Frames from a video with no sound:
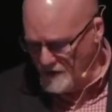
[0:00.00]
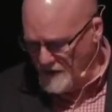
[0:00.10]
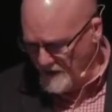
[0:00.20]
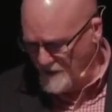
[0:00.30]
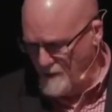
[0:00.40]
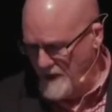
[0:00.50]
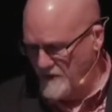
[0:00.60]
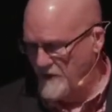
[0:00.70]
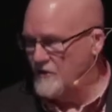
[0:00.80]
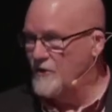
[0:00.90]
this
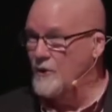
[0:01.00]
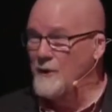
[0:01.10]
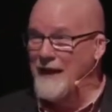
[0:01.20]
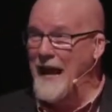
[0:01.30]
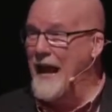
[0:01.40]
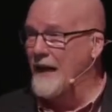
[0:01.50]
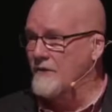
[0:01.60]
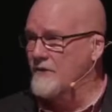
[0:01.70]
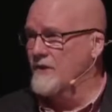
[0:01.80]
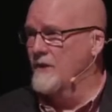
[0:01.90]
message to an
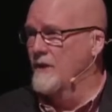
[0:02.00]
ask